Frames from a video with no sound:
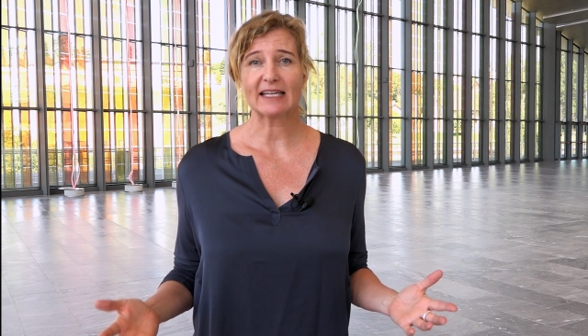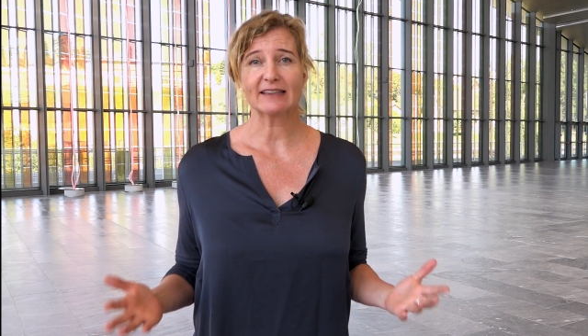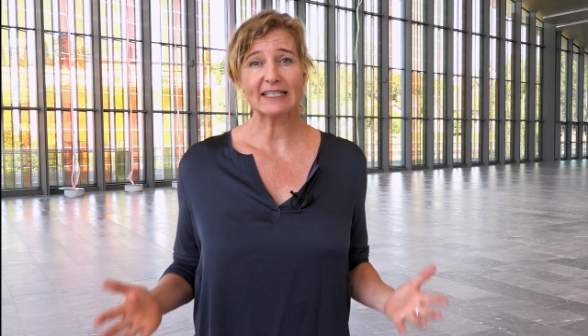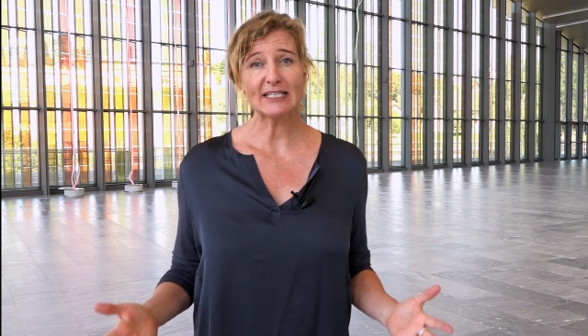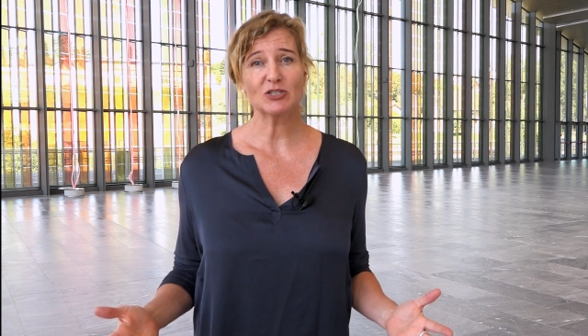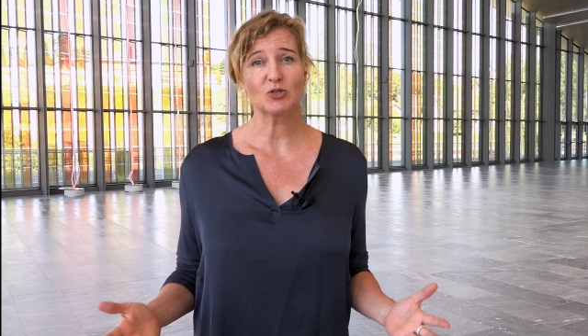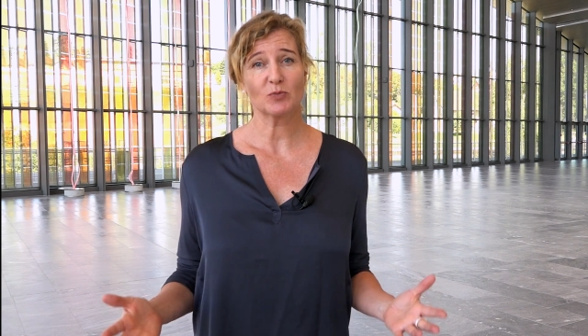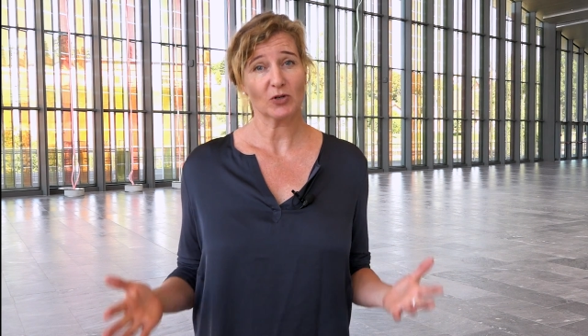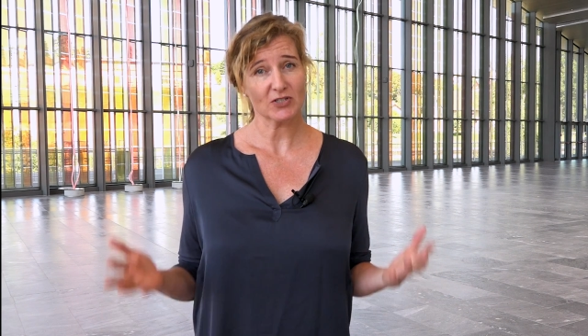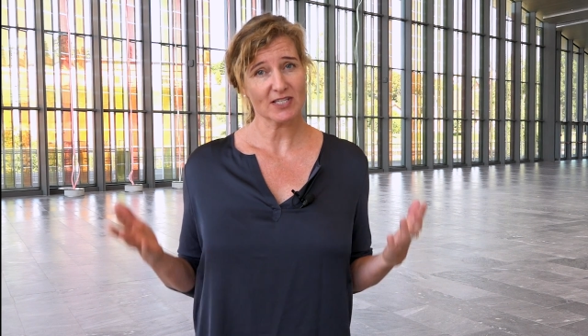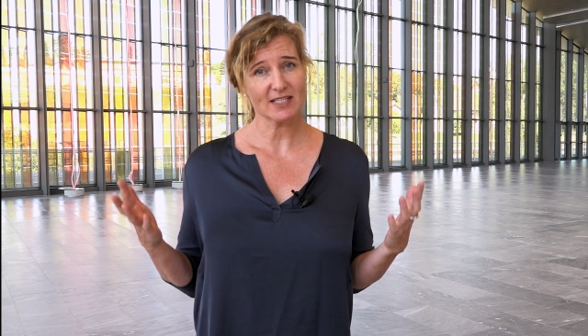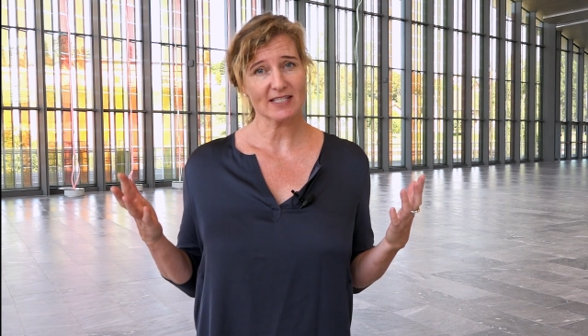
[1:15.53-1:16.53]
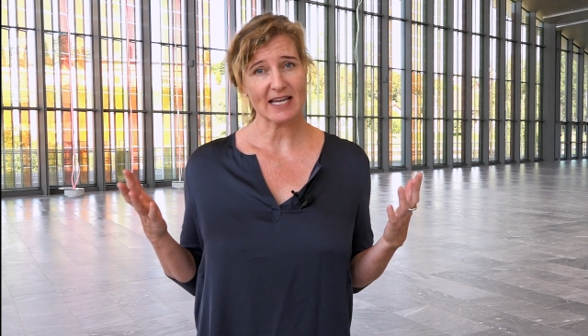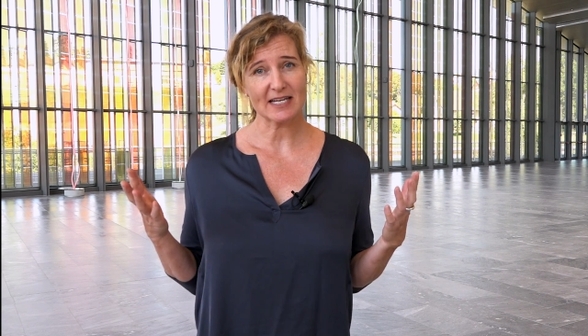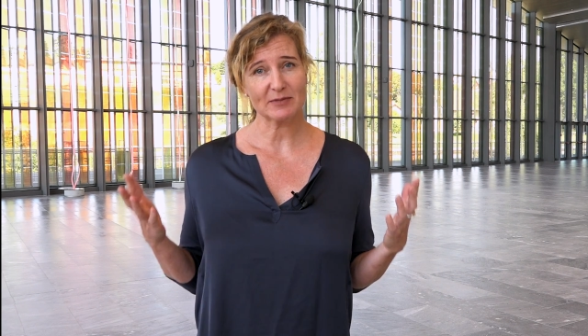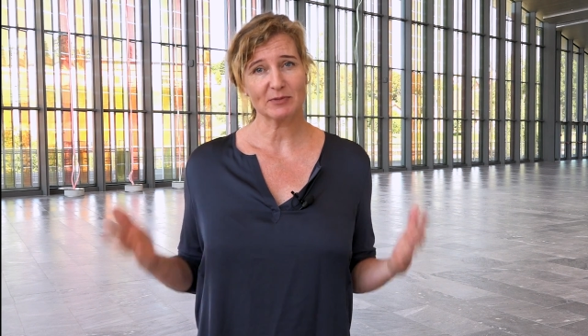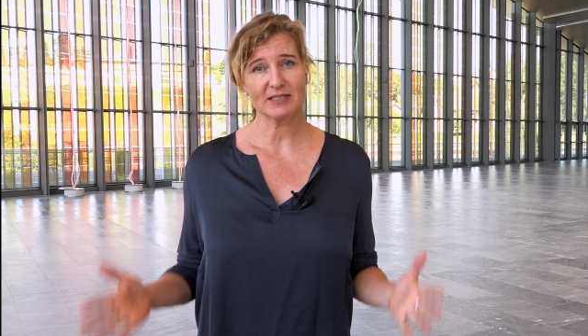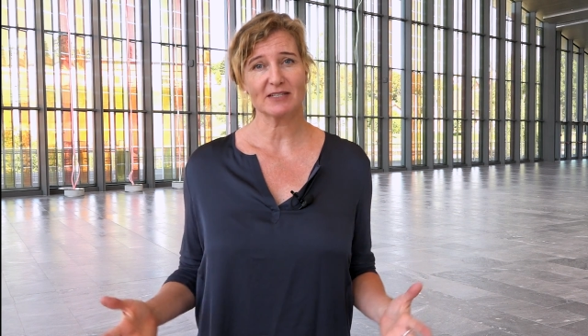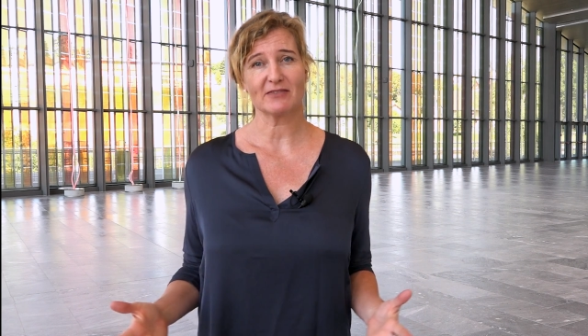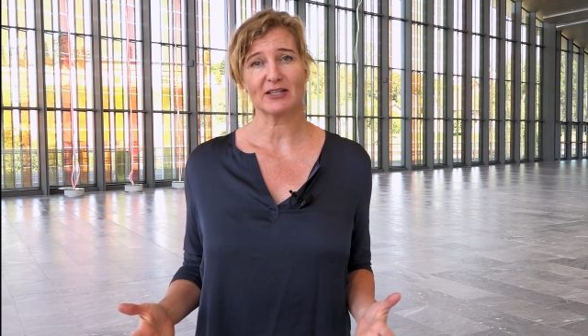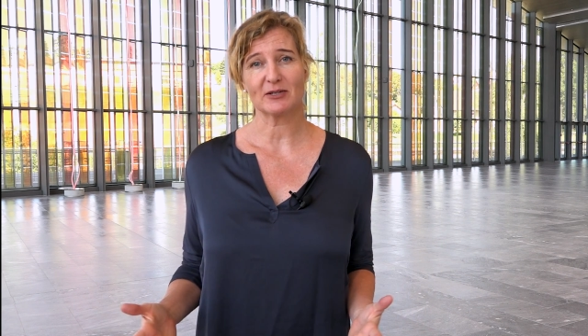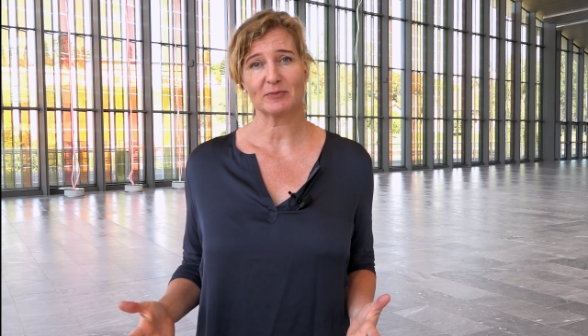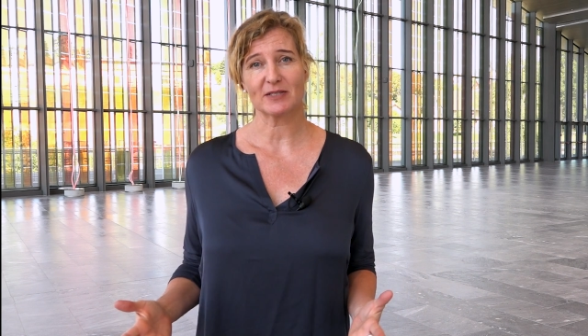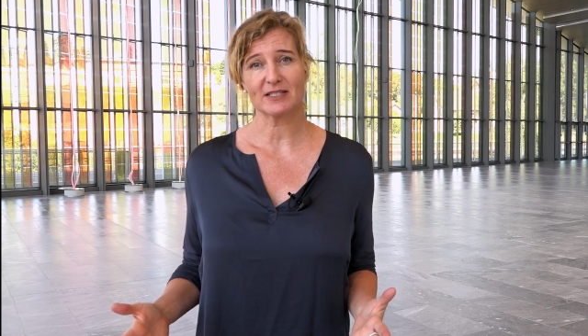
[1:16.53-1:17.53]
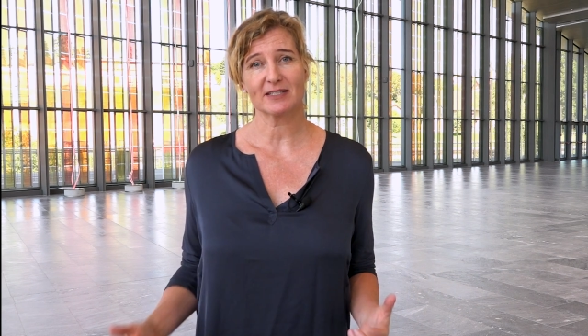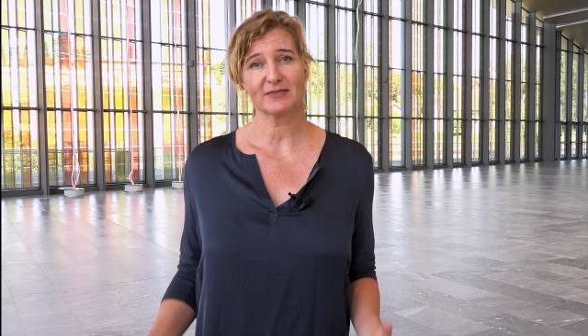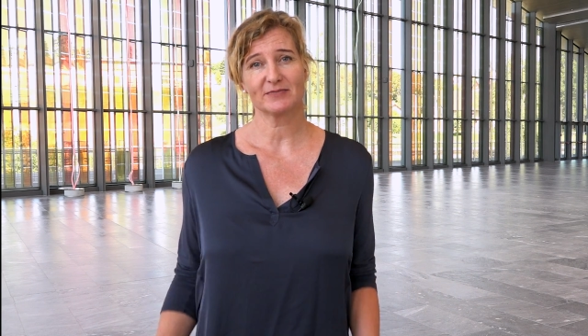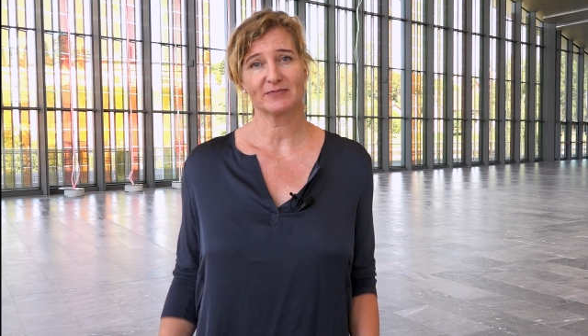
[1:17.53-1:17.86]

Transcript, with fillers: and lead to more sustainable development.